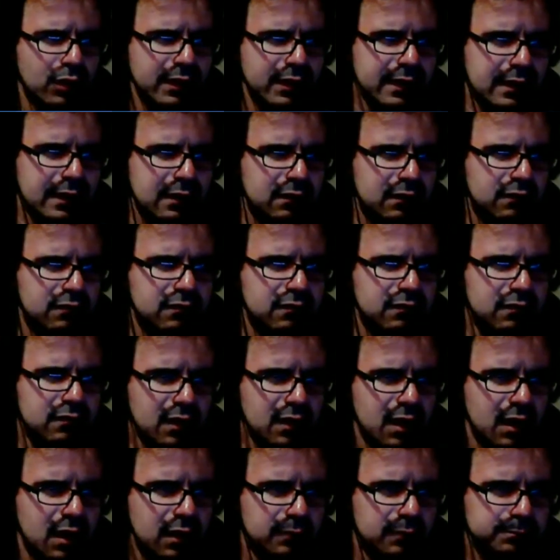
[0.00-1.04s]
Linux,
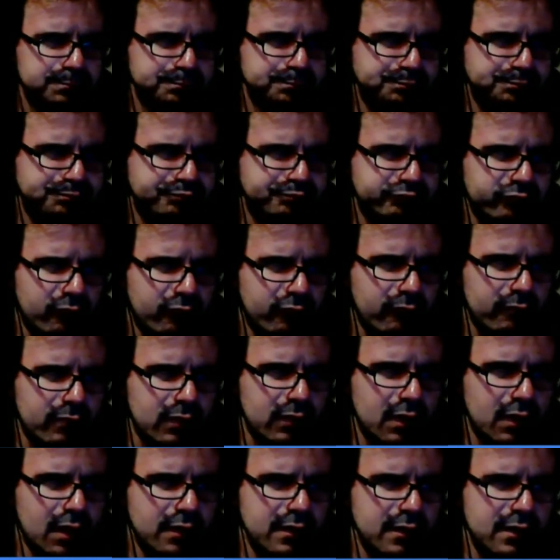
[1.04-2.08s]
and
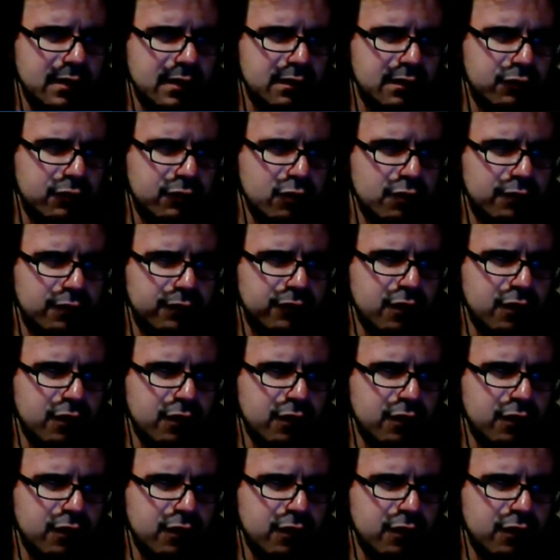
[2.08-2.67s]
then they've sort of